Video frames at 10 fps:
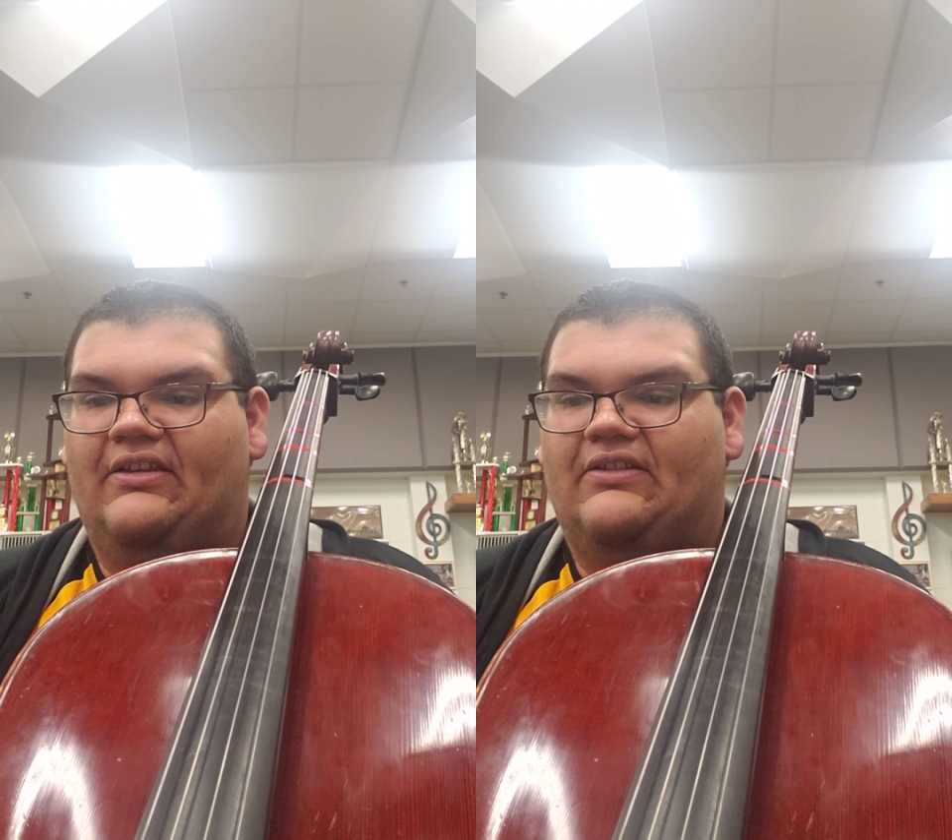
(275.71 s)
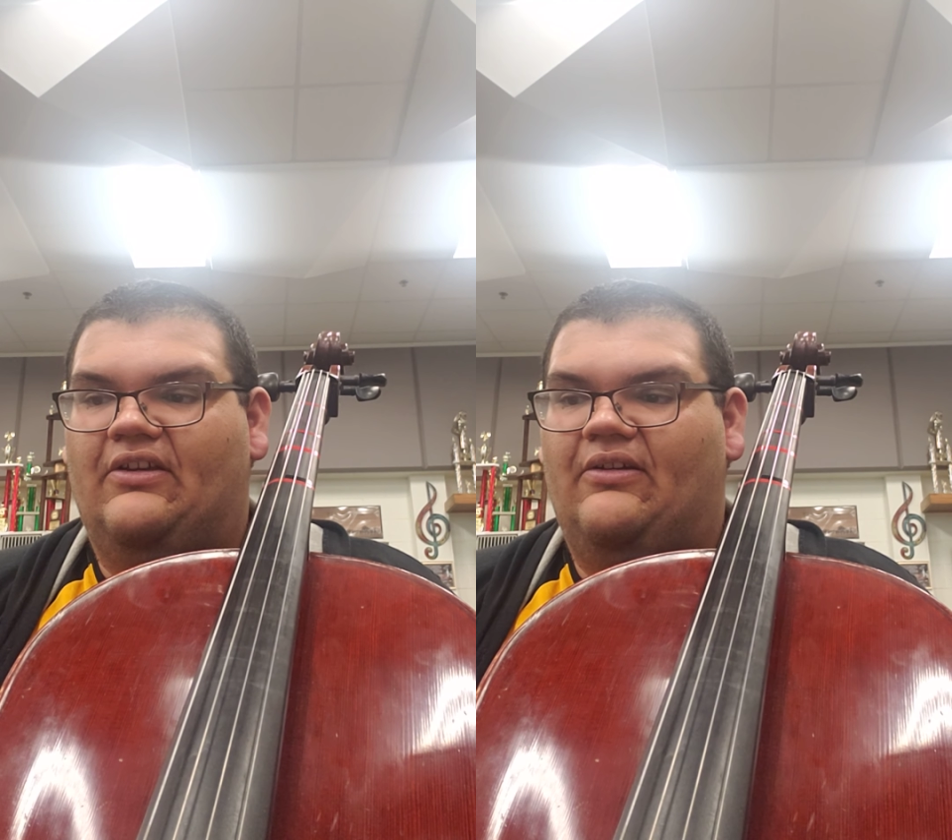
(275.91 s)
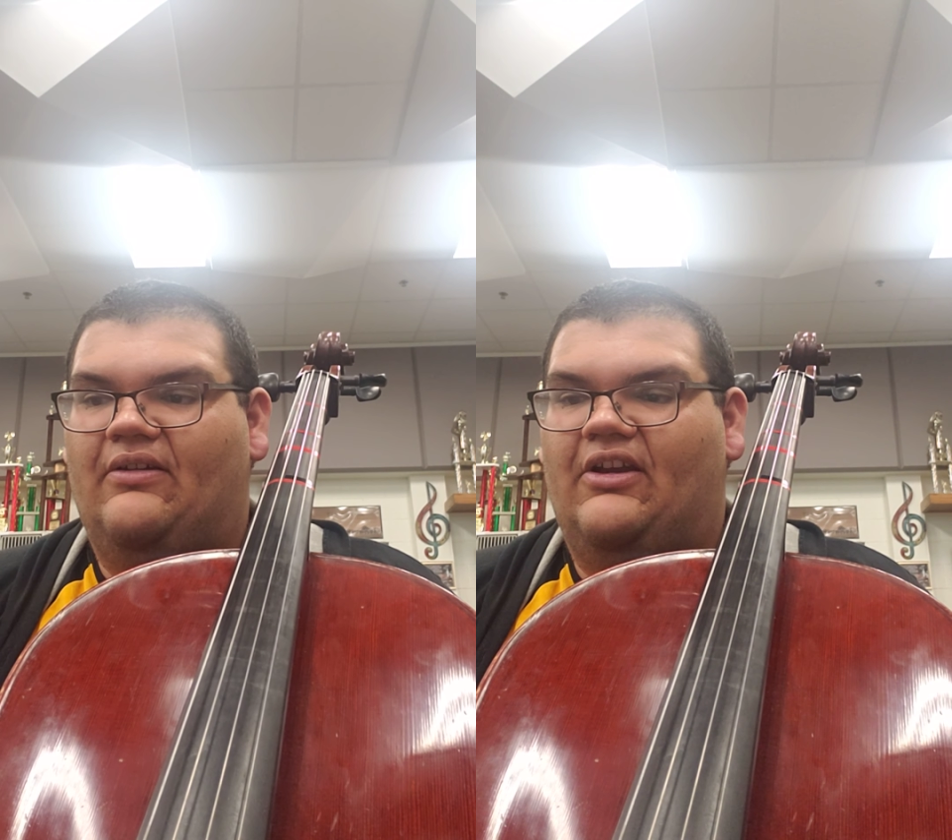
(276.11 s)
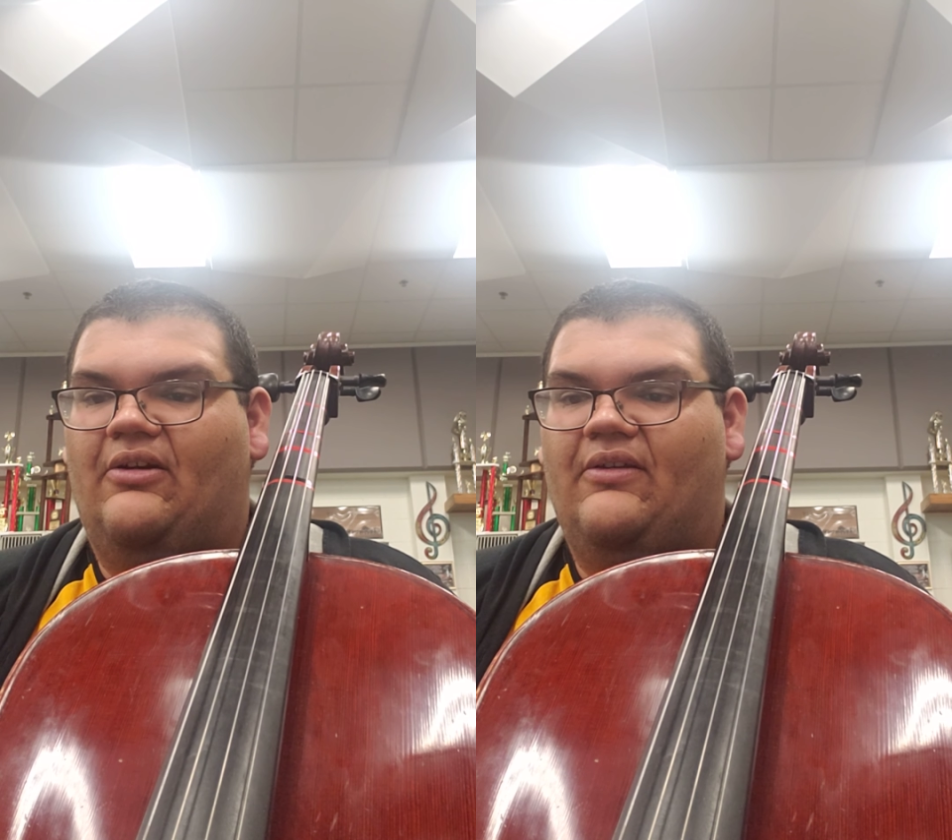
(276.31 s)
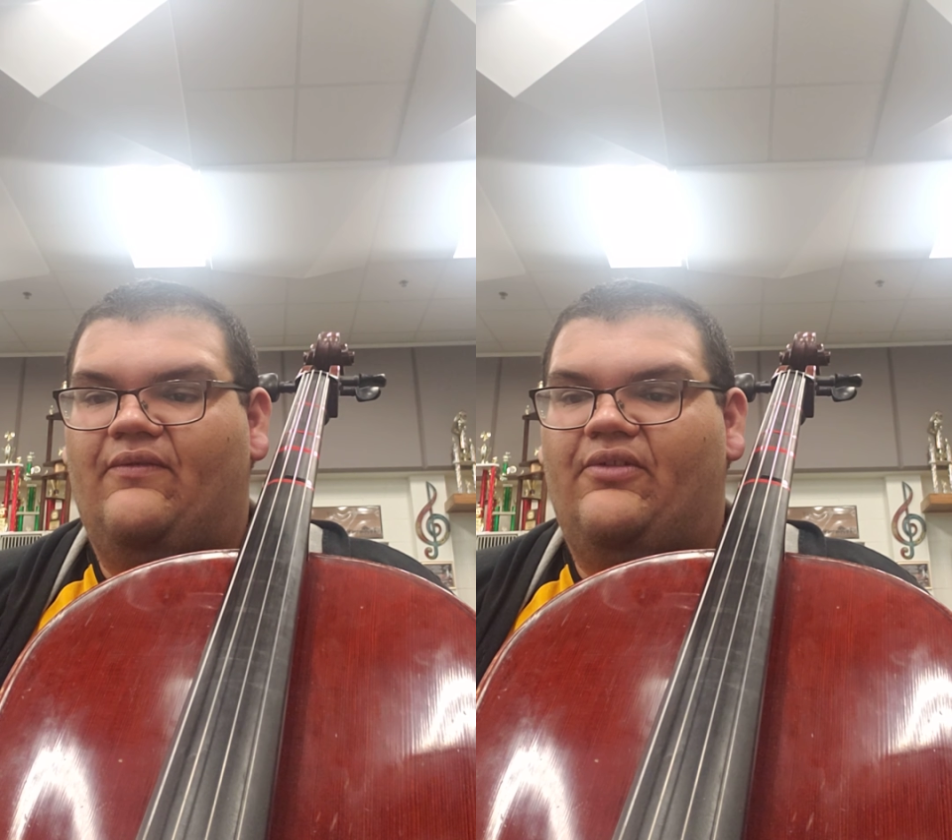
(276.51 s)
So
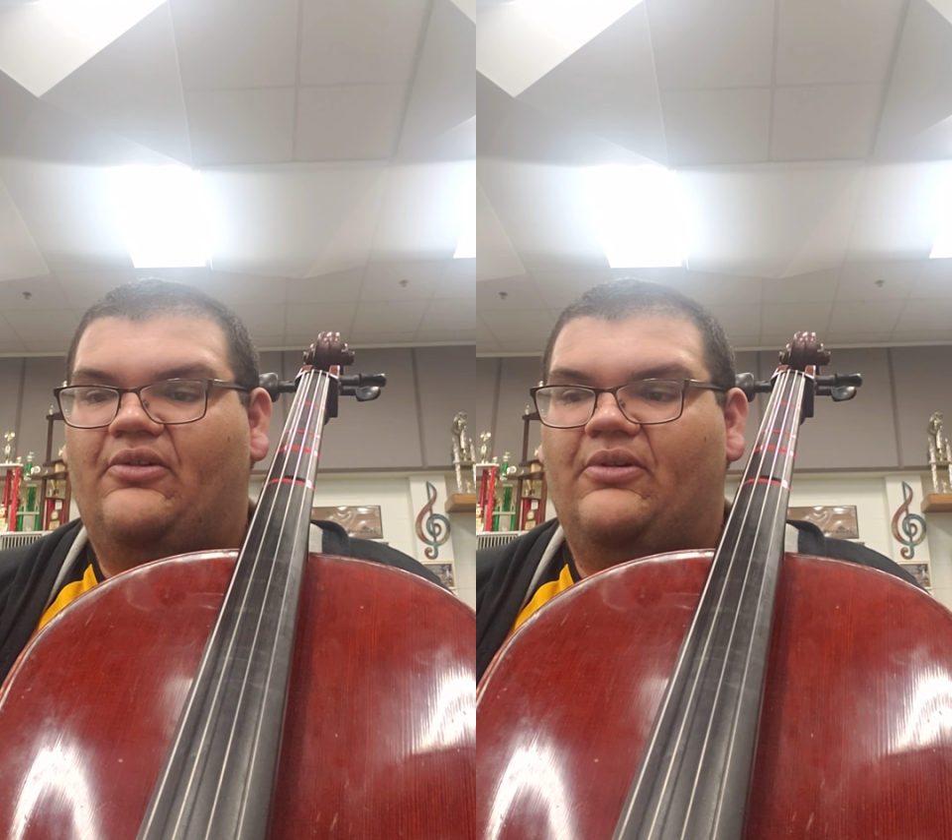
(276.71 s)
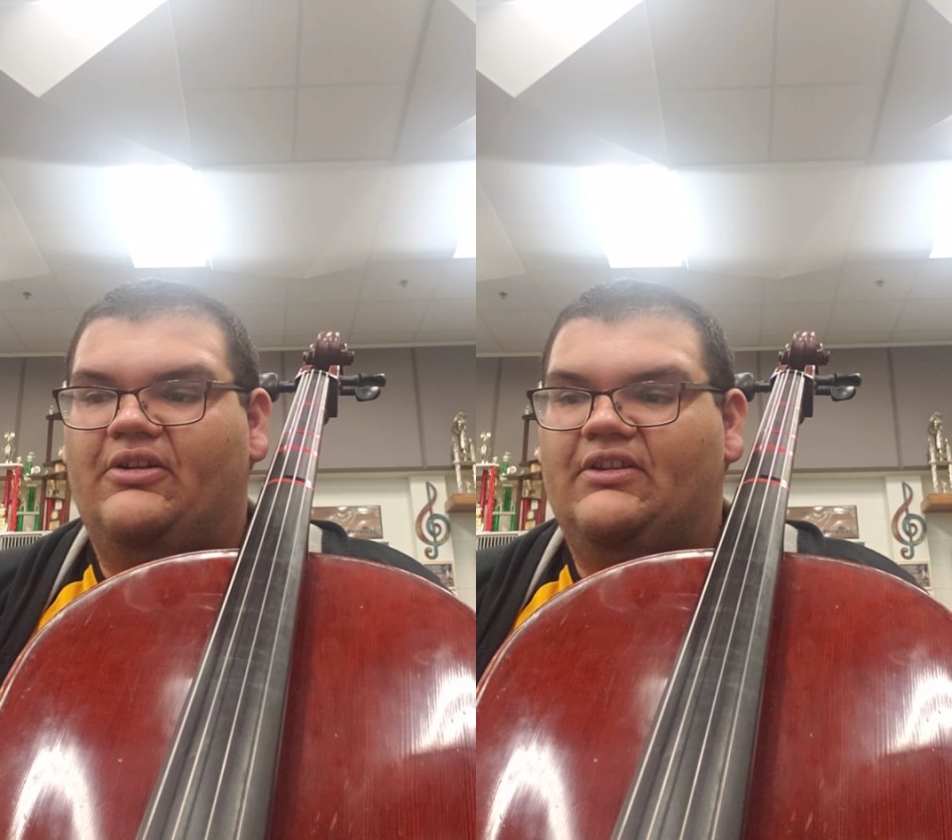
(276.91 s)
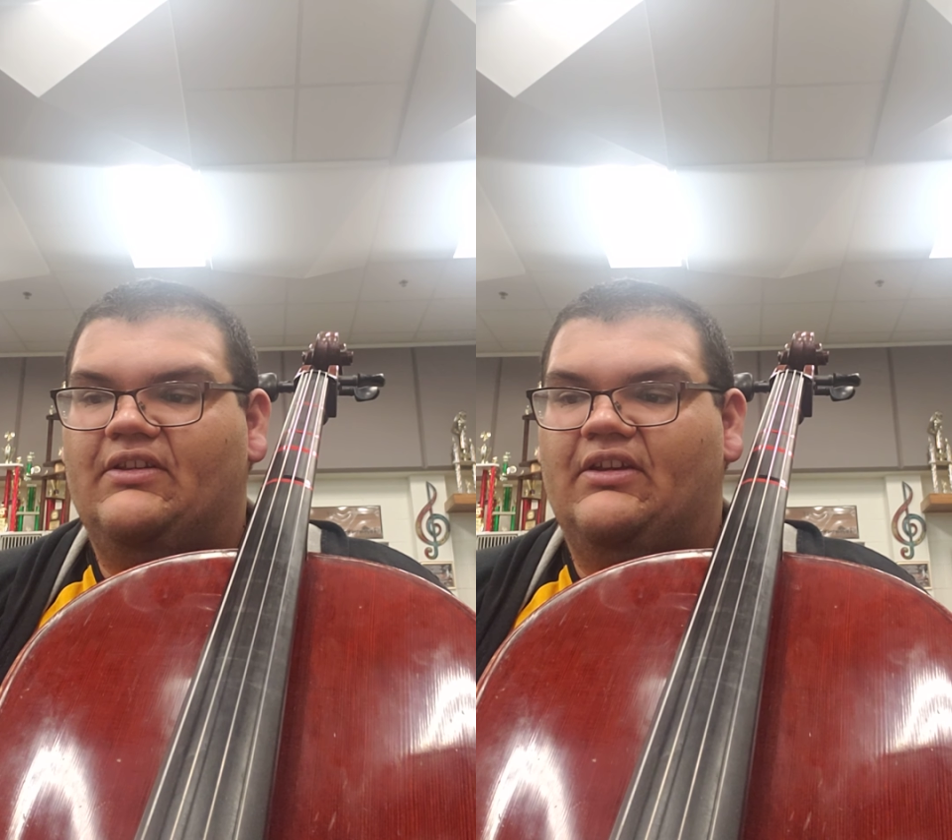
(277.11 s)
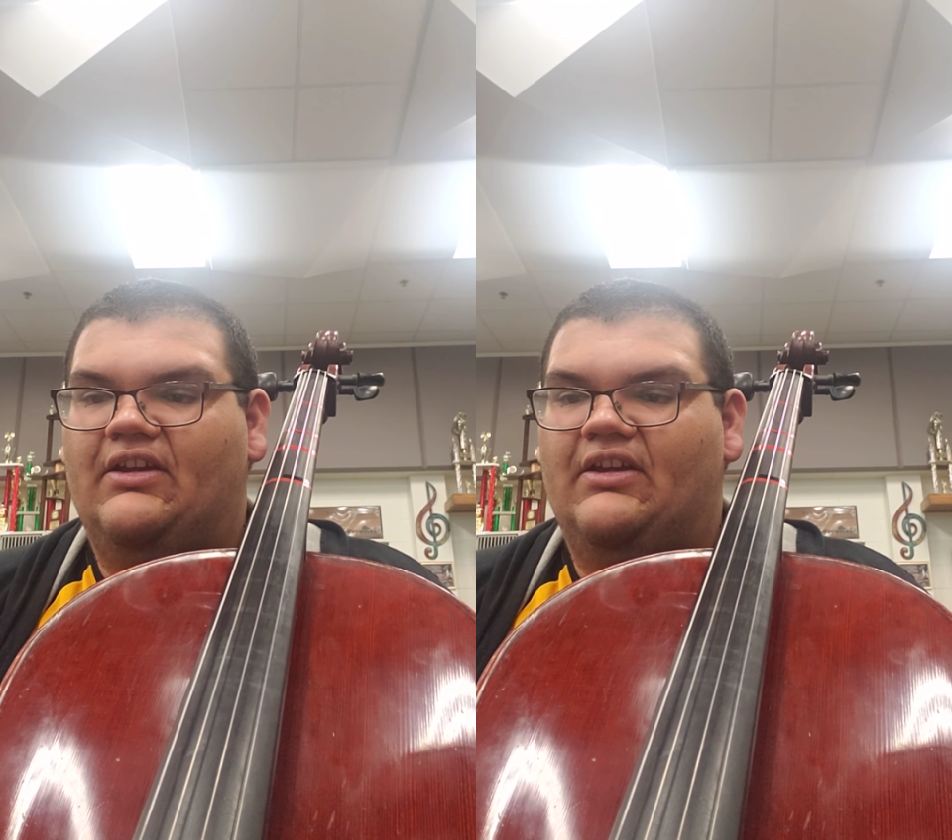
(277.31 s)
going forward,